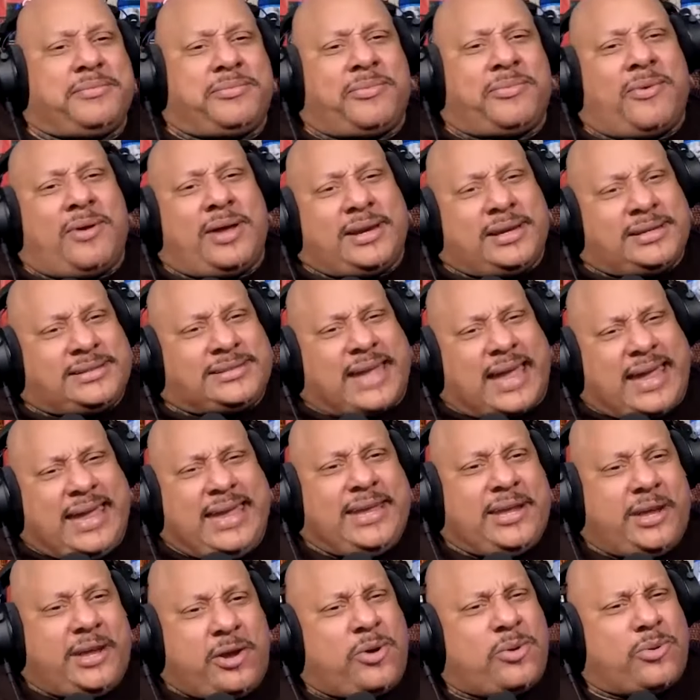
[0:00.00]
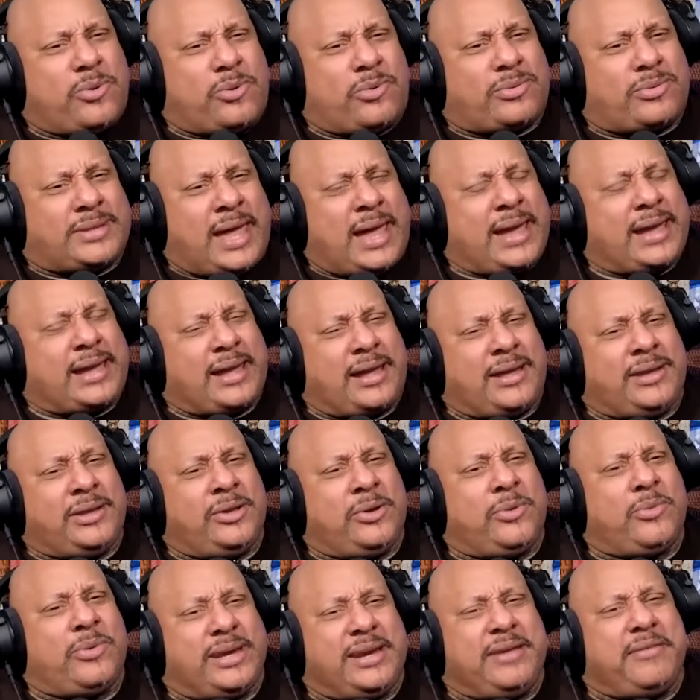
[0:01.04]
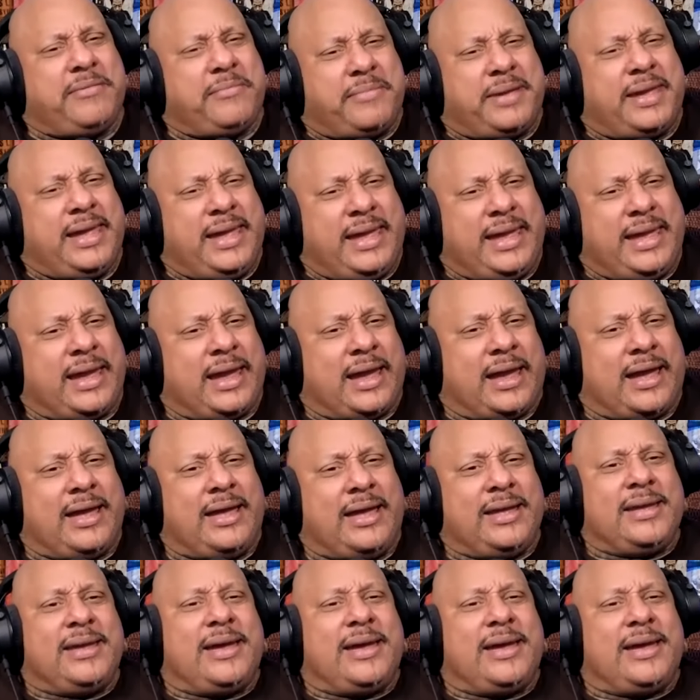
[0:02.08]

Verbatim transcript: want to date you. Like you wouldn't even be here.